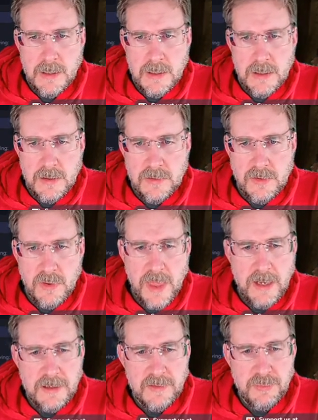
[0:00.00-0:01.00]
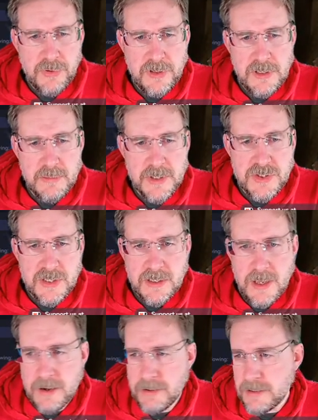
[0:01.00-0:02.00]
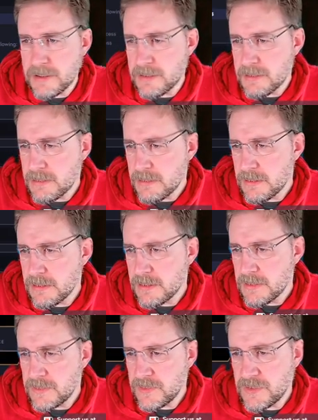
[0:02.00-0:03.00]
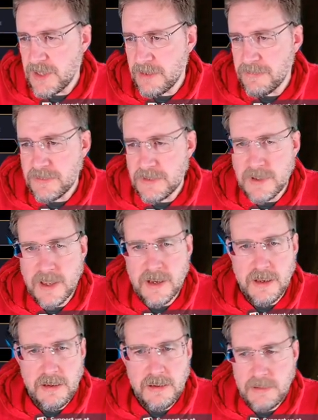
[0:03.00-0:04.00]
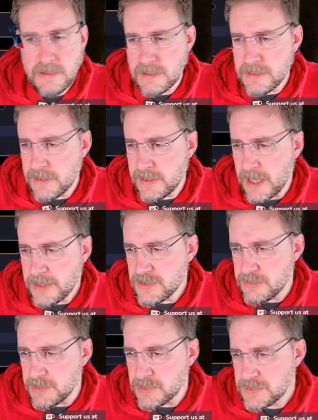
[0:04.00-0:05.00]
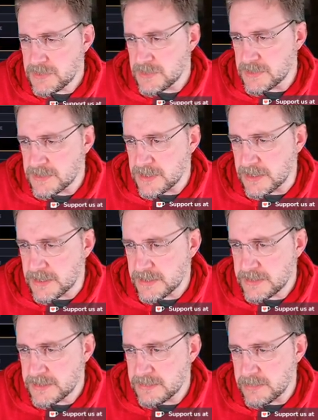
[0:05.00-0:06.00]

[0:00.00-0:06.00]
So that is pretty much the character stuff done, the, the attributes and skills.